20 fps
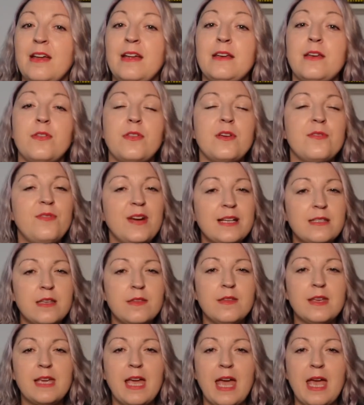Now, the effects
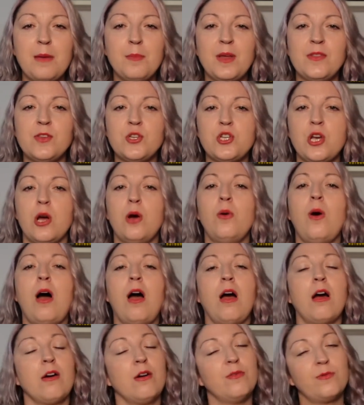in the game and the show
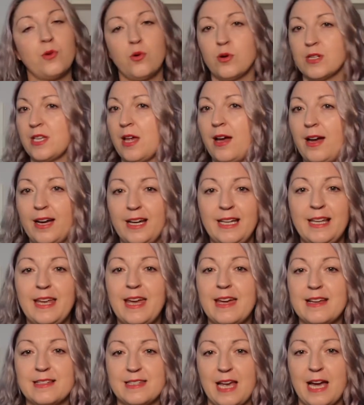are, of course, highly
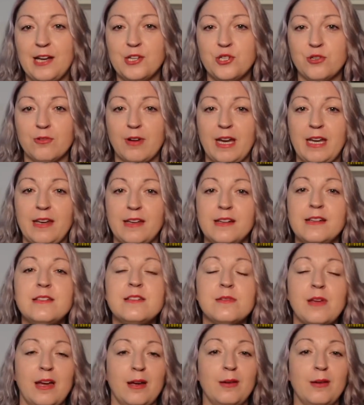exaggerated.